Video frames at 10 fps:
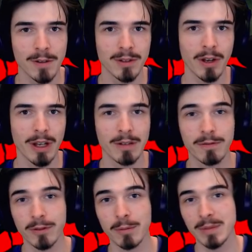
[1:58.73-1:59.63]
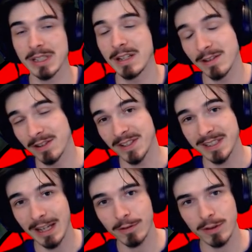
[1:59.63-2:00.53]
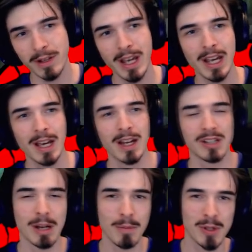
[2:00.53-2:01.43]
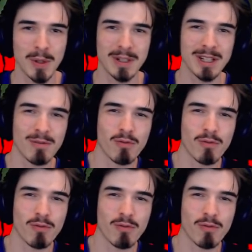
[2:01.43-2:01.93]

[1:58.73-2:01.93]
Undying from season 7, champions who it doesn't